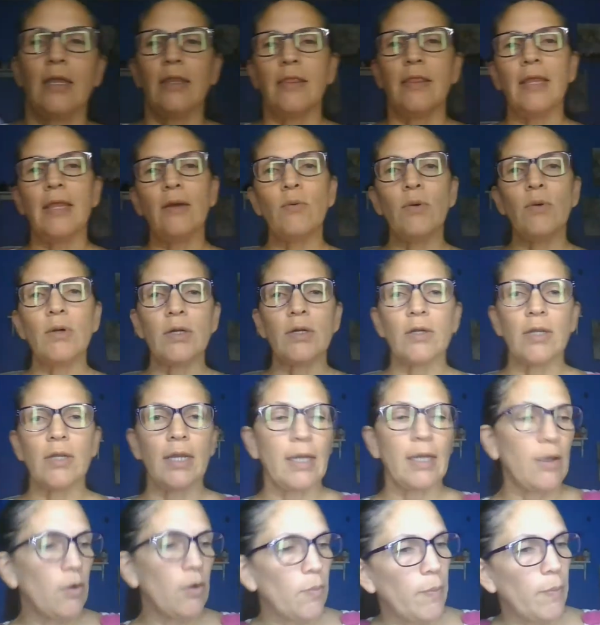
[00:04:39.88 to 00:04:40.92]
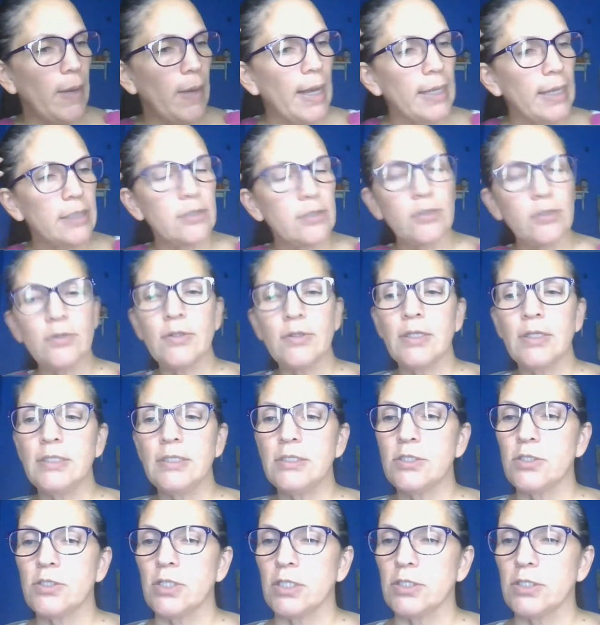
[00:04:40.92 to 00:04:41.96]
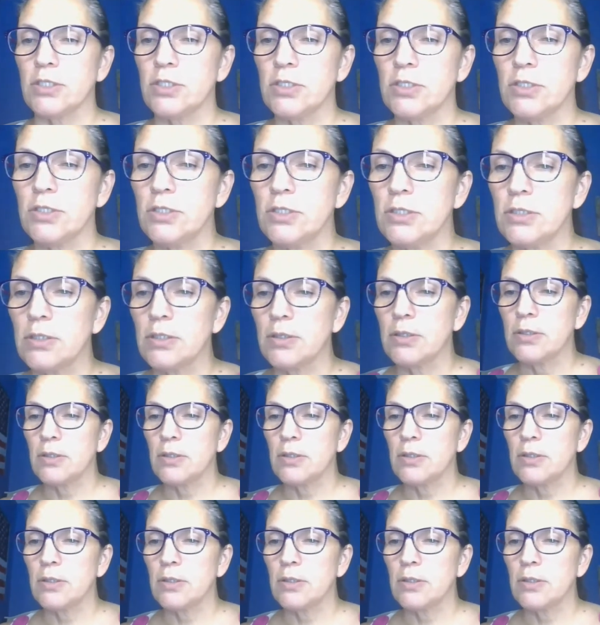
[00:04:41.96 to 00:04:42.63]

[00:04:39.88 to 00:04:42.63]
Then we're gonna go back to the instructions